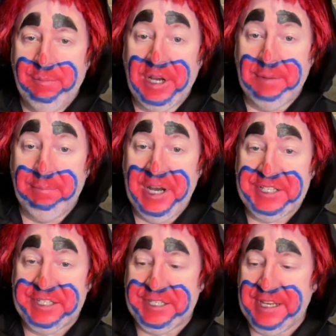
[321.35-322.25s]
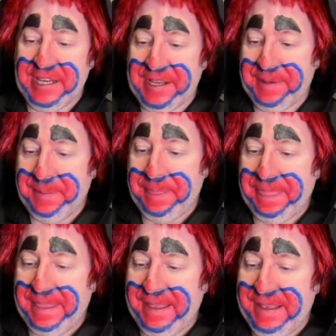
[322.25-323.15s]
a must-see
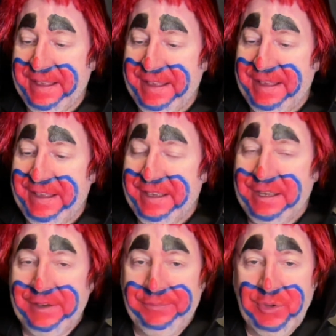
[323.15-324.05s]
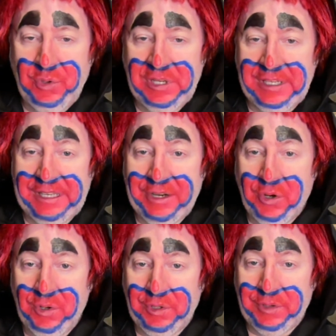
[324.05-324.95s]
if you can get a
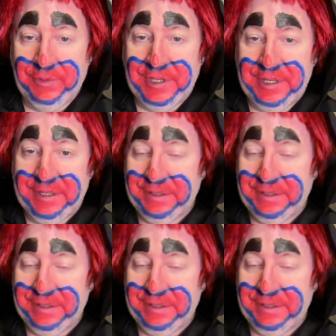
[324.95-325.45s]
hold of it.